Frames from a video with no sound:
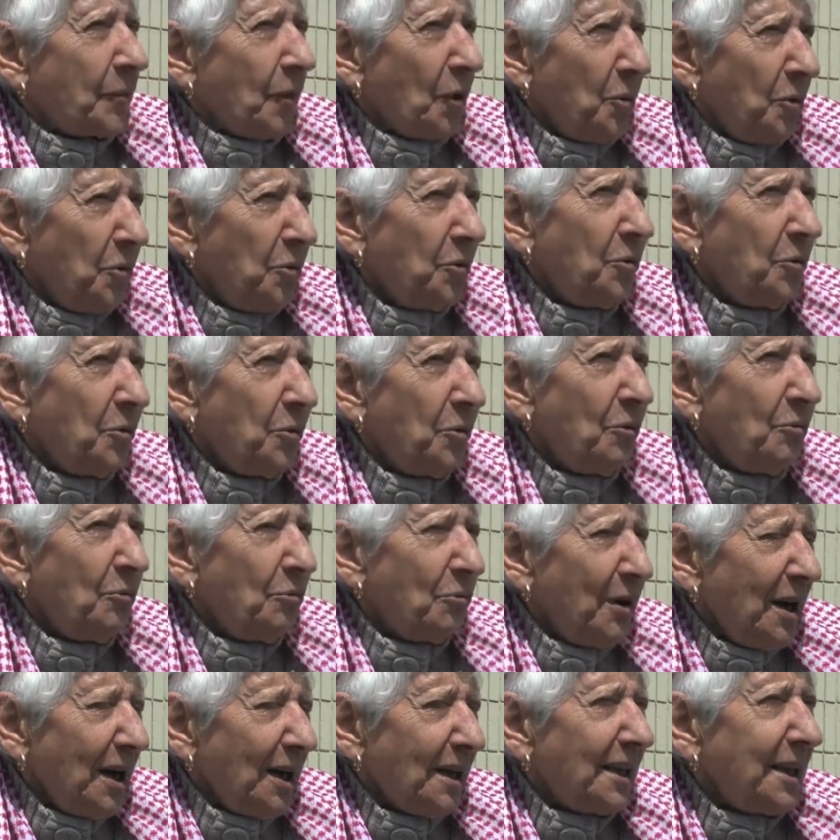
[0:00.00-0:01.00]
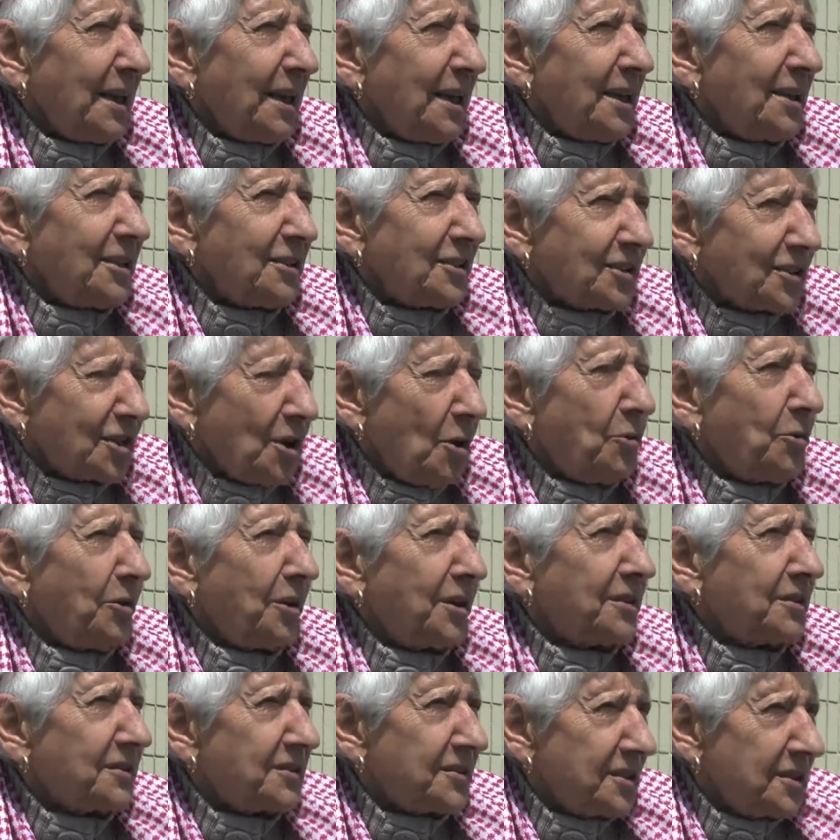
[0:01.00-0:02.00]
who really is so
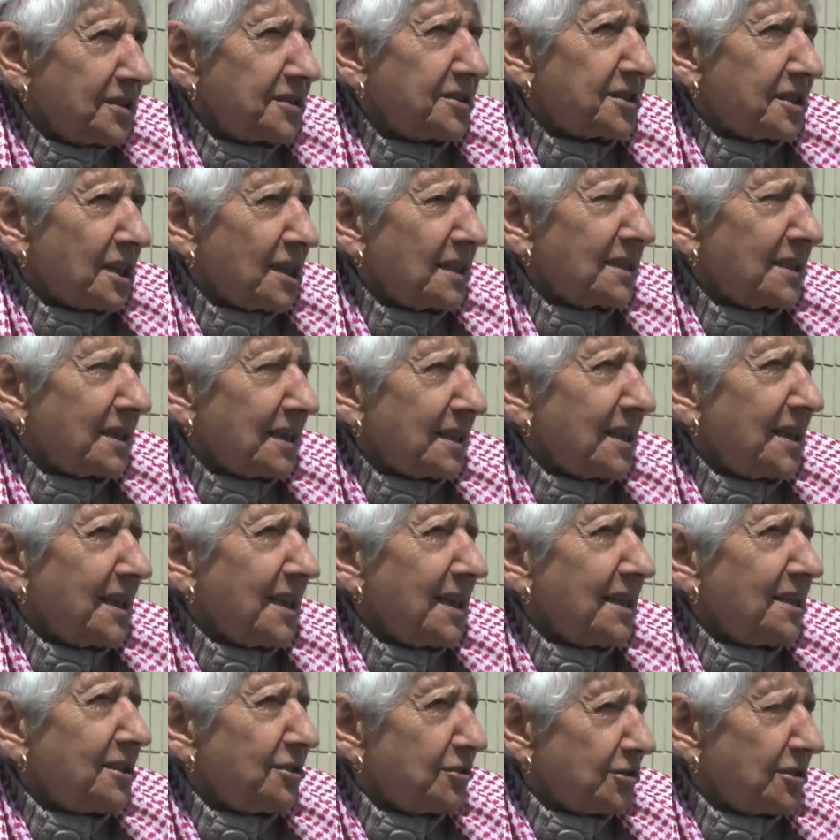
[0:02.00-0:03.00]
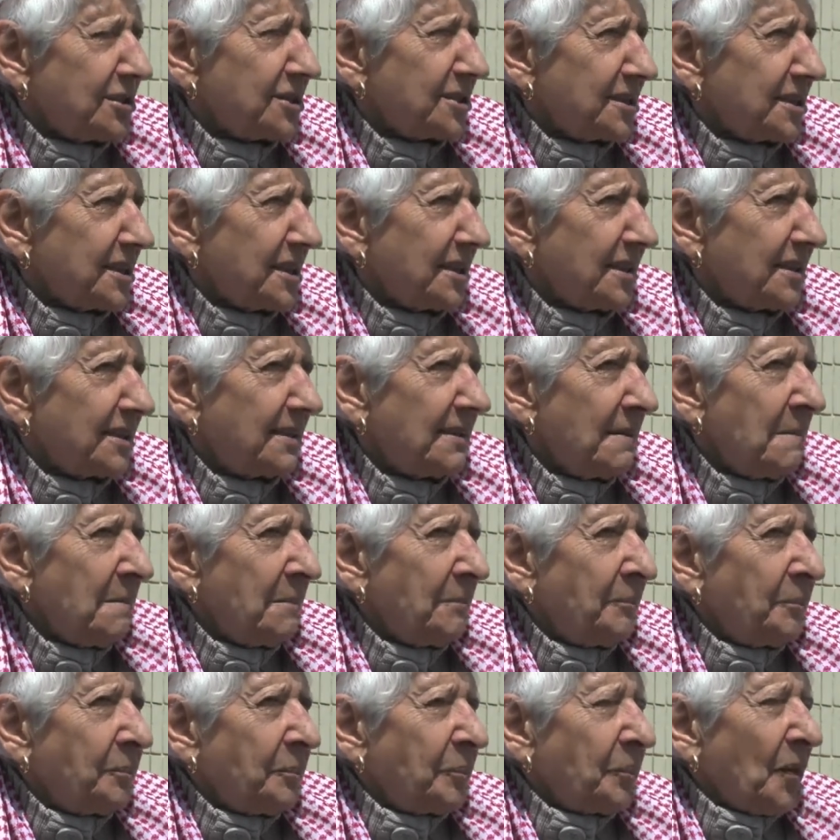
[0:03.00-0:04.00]
consistently interested
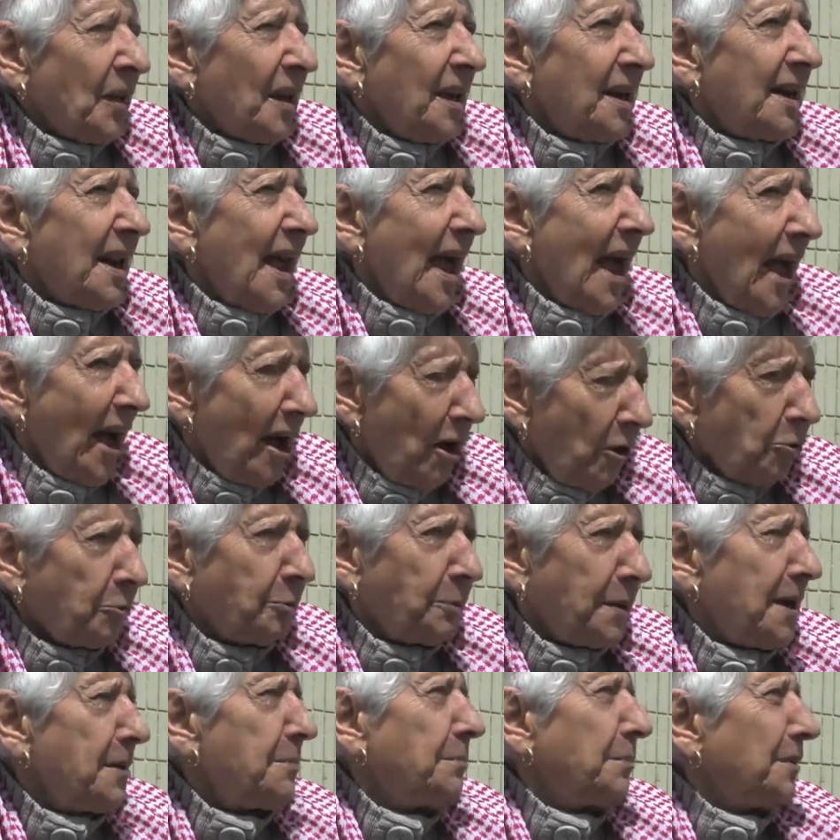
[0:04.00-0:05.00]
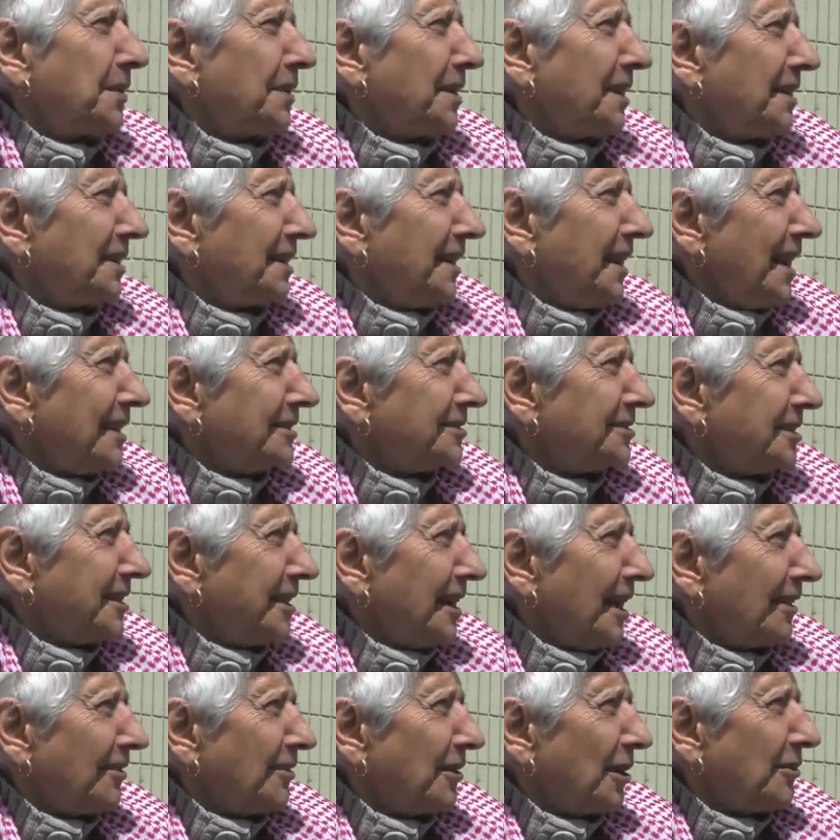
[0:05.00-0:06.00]
in how people can get
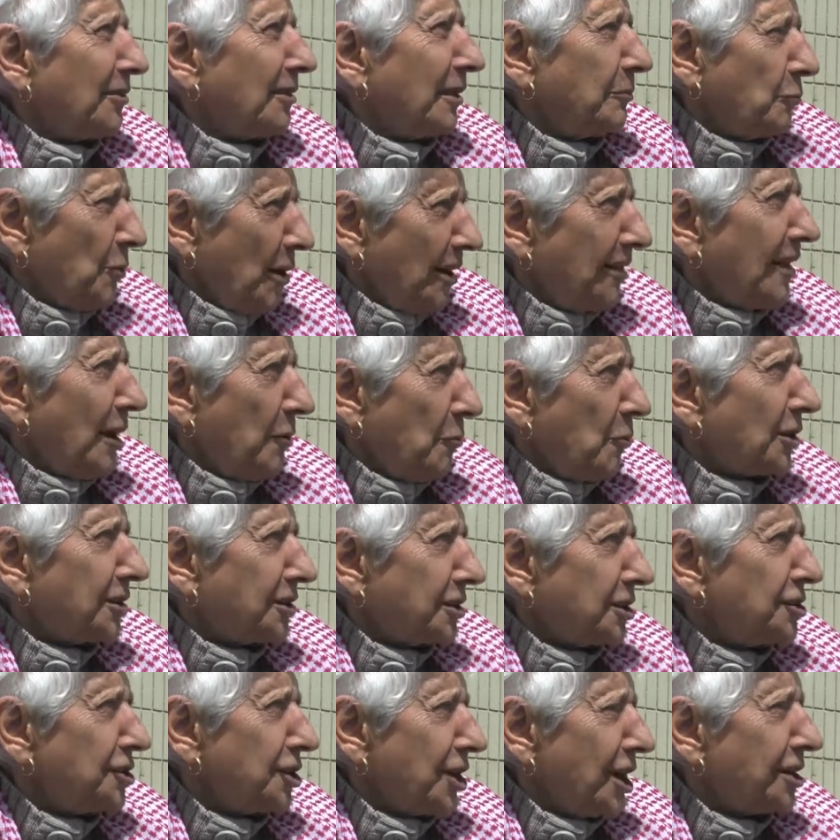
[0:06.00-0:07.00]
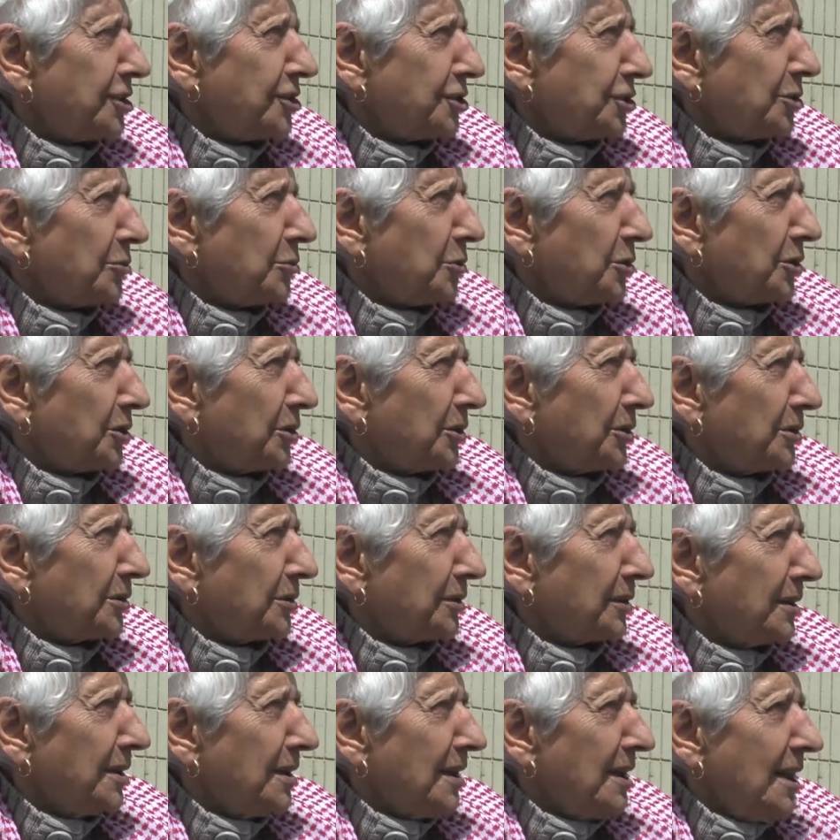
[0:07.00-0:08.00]
together when they want to change the world.
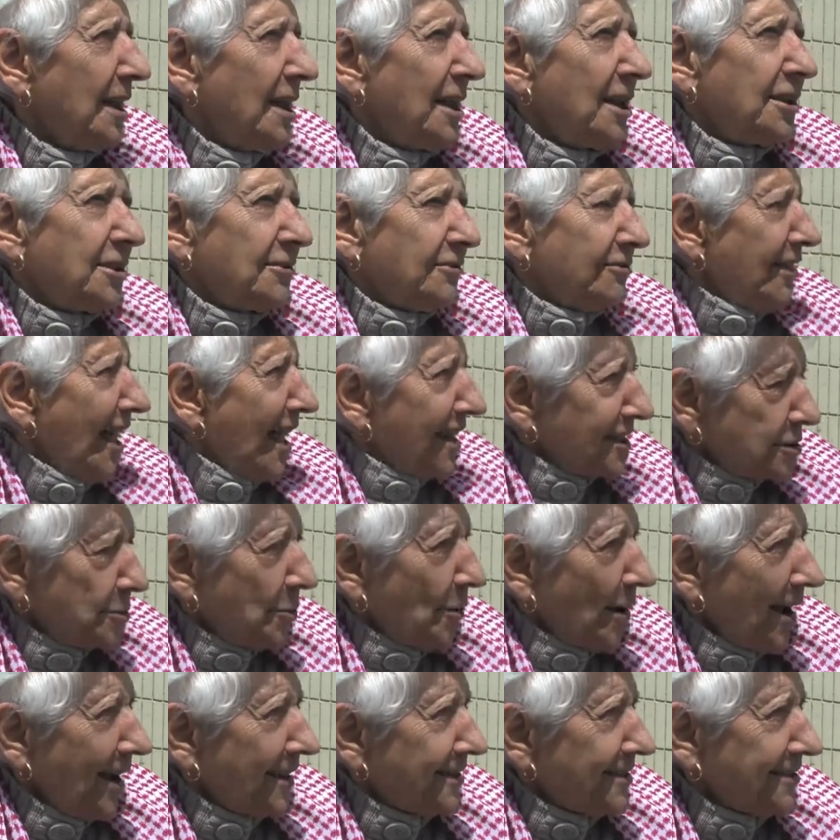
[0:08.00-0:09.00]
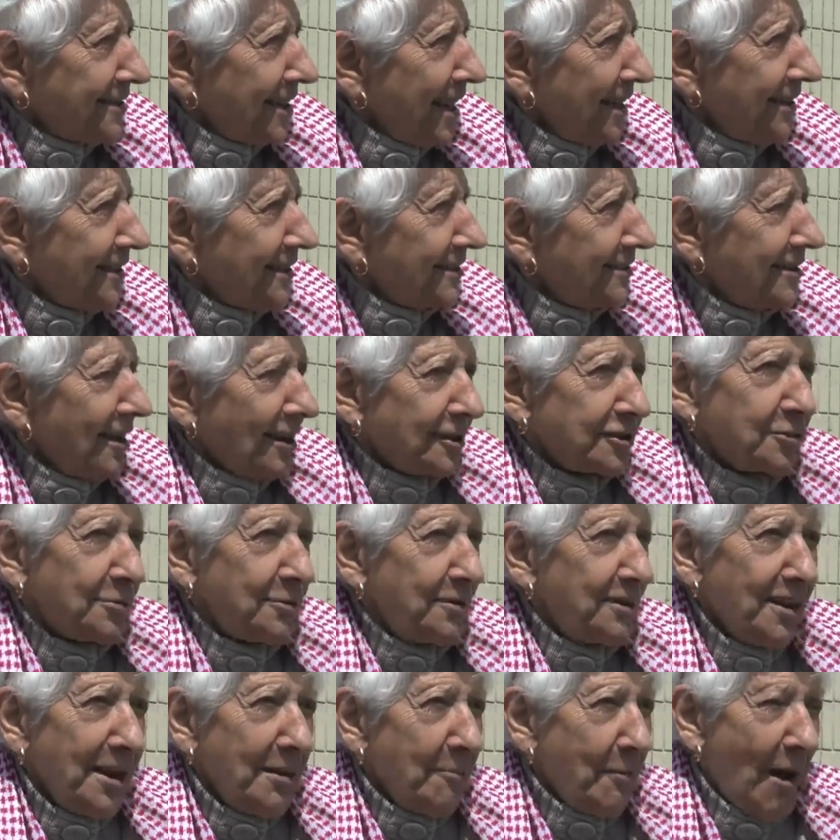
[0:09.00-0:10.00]
That's why I stayed in touch
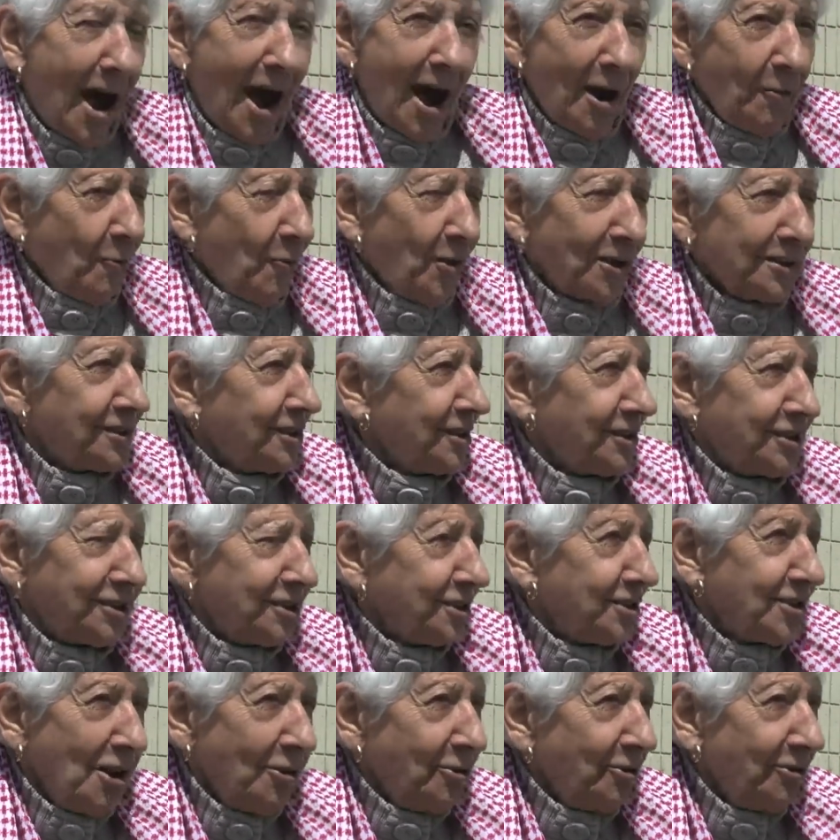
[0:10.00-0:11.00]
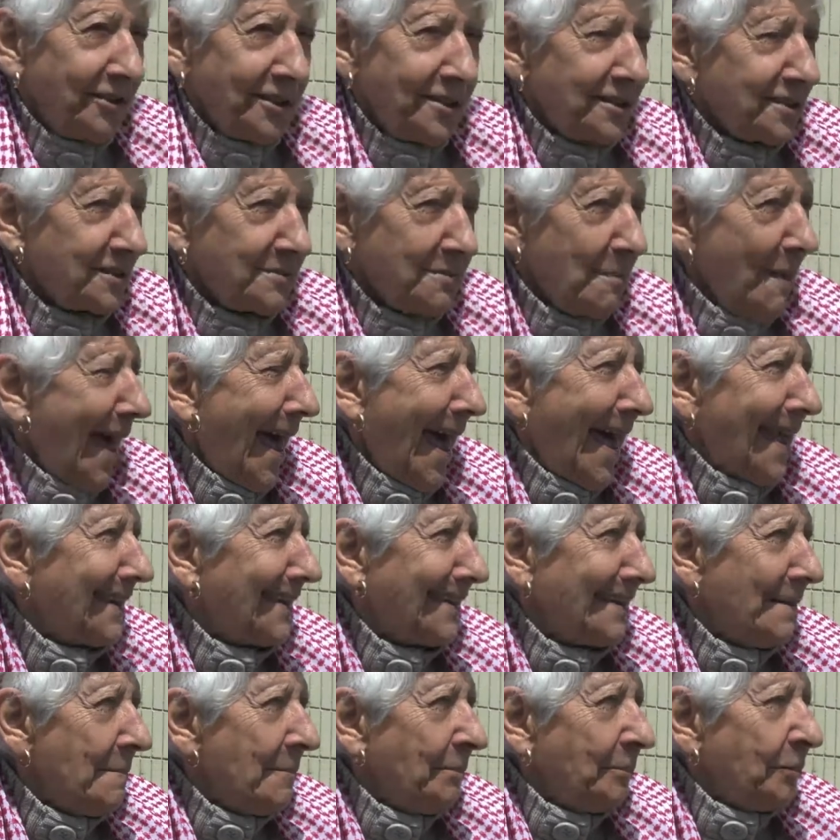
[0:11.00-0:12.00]
with him. I wanted to know this man
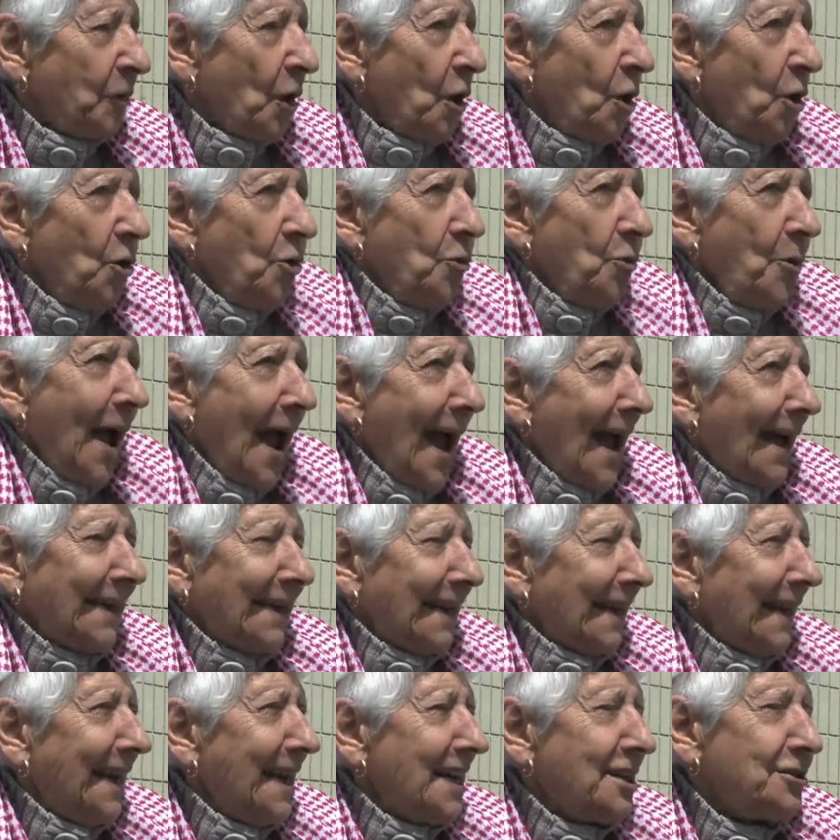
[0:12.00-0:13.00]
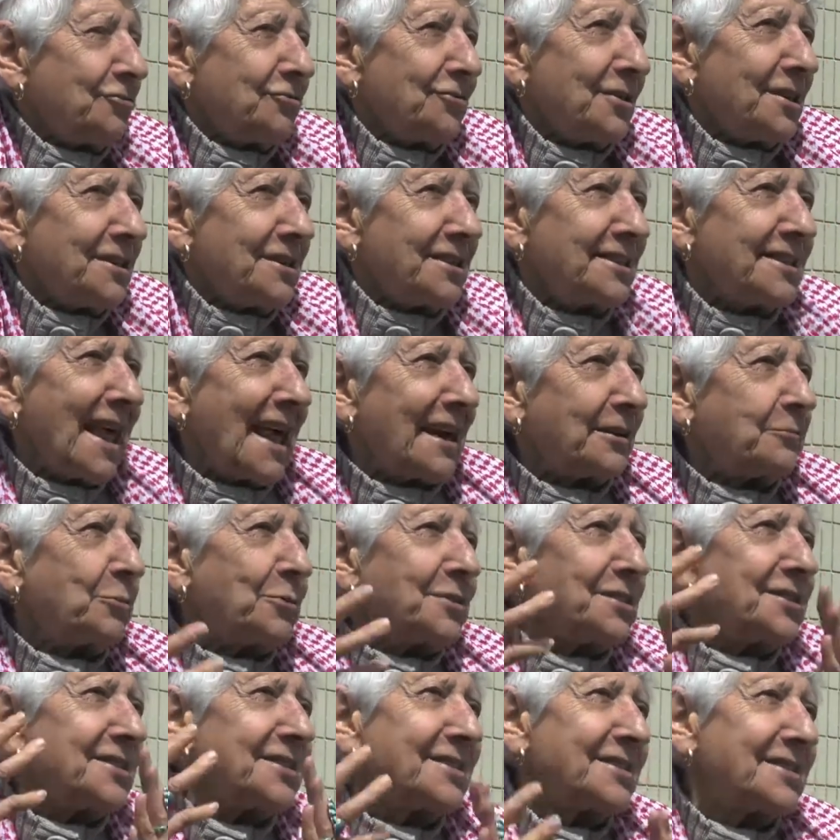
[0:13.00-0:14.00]
who had interests that
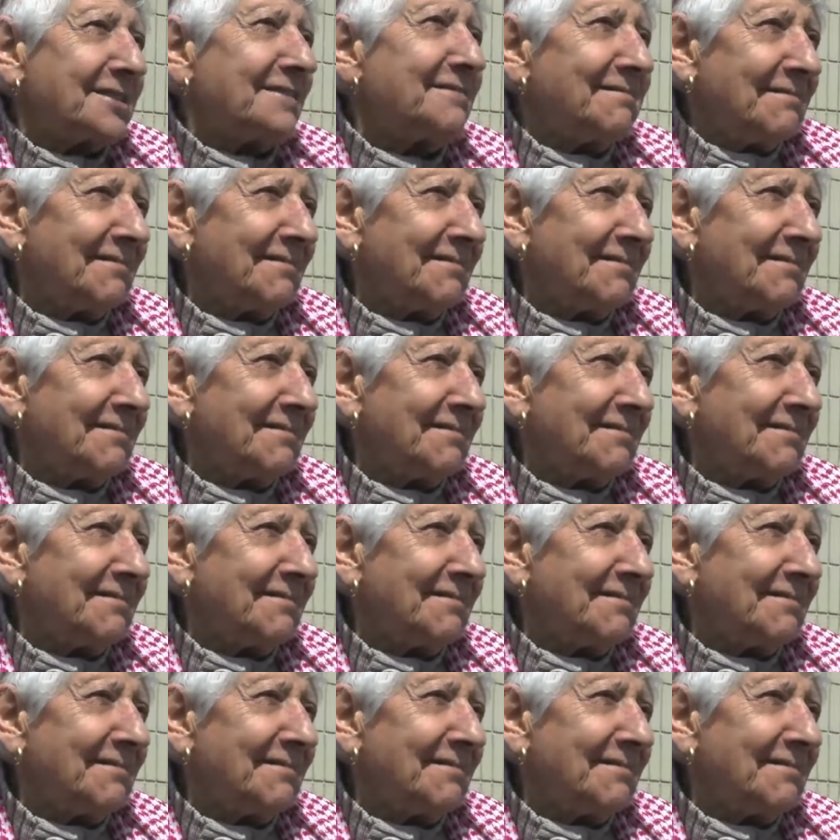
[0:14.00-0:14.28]
was